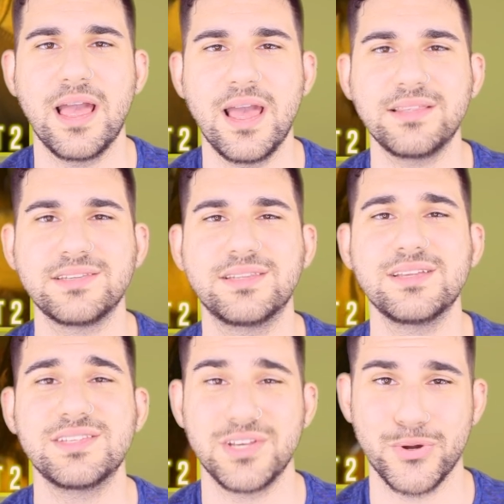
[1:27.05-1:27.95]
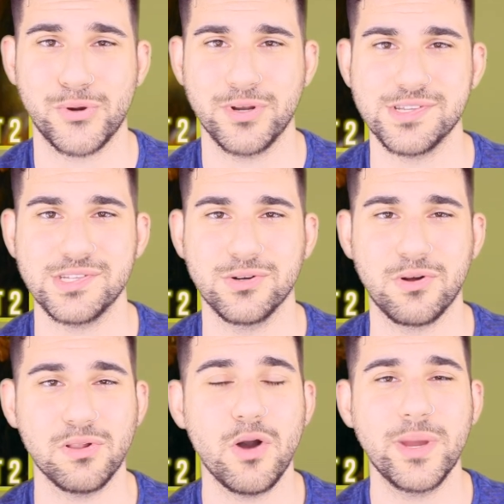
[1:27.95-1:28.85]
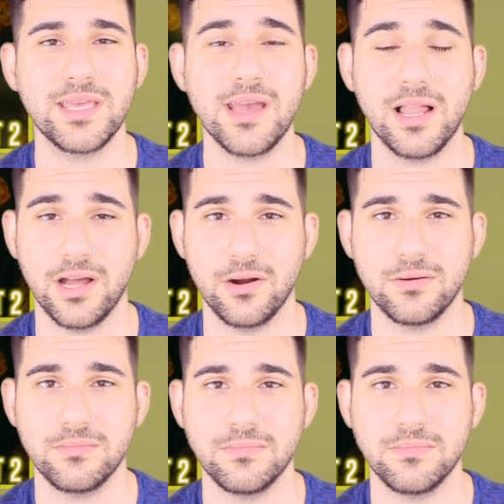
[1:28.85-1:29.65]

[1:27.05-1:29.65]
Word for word: It's the Zeo crystal, glowing yellow.